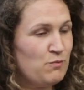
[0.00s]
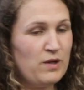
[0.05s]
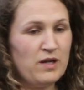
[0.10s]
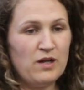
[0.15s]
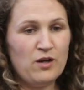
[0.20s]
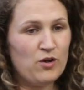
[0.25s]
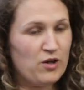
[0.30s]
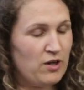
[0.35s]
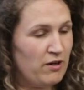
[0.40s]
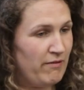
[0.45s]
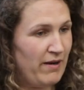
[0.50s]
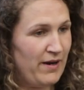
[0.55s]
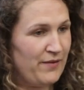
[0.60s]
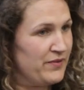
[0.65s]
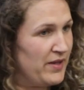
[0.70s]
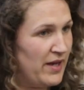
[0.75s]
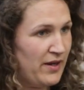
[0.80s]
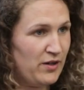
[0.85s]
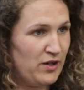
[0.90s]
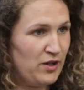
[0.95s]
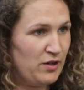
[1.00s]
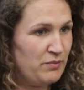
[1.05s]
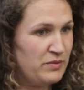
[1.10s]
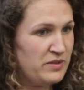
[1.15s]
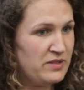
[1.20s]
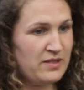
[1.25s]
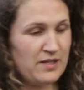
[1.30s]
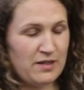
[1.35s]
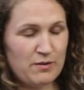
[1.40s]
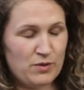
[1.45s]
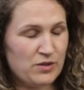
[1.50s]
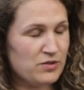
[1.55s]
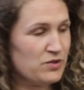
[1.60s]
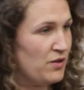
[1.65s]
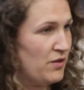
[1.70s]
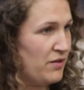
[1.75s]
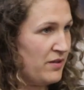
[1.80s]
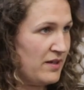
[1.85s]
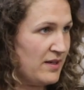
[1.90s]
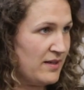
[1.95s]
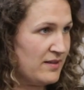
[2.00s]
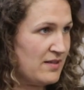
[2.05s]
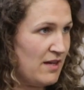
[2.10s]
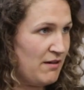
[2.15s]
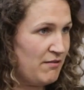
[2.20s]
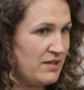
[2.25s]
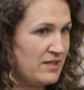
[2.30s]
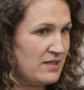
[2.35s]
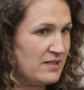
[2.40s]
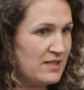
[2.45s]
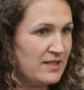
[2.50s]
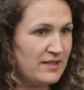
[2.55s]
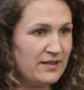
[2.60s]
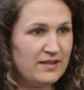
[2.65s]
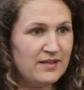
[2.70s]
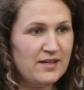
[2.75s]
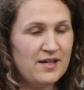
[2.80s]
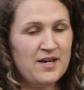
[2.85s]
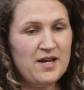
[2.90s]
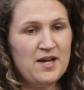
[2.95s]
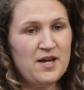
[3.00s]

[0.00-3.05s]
we look around their home and see what sort of things they're into.